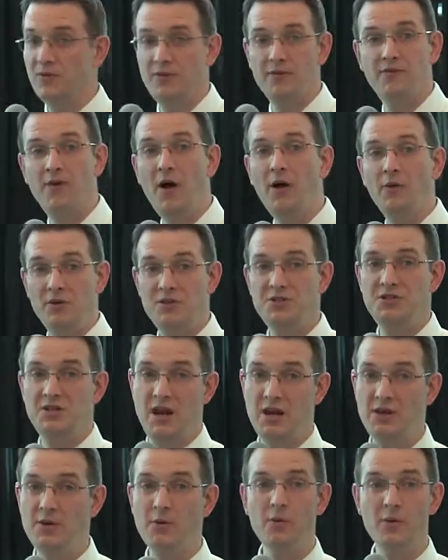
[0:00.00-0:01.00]
So the following
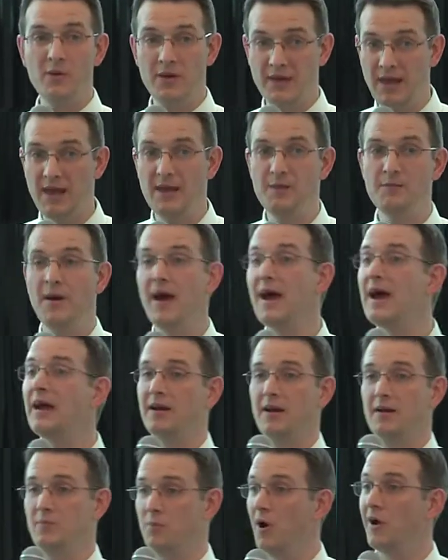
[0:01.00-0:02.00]
January, we came back,
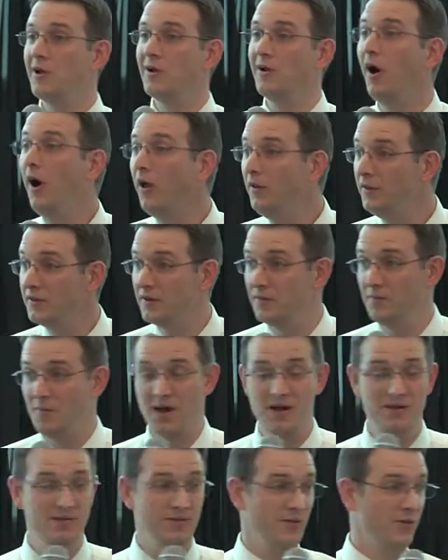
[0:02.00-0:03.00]
and I brought a colleague of
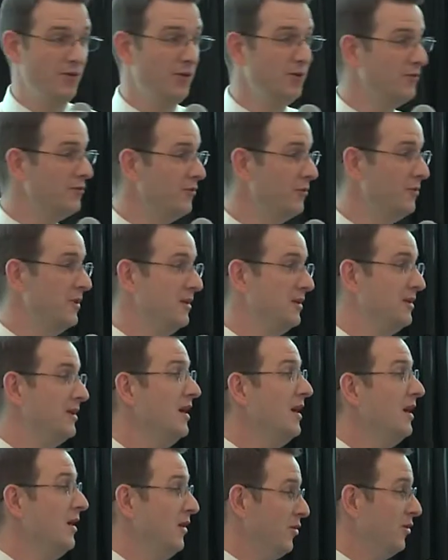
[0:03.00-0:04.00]
mine. So those of you who, have been,
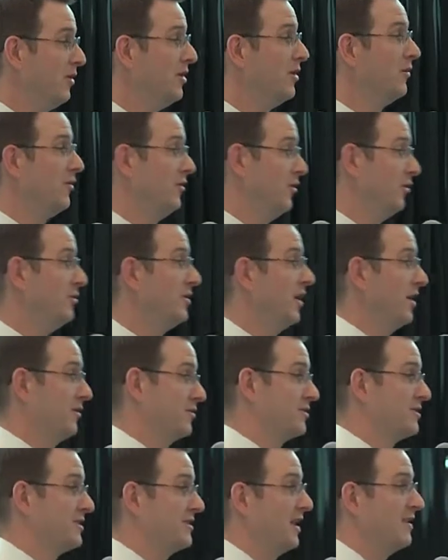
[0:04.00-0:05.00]
who are here know
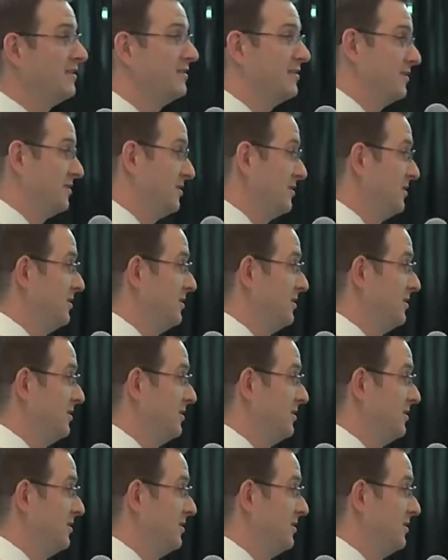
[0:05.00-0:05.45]
Dr. Stensis.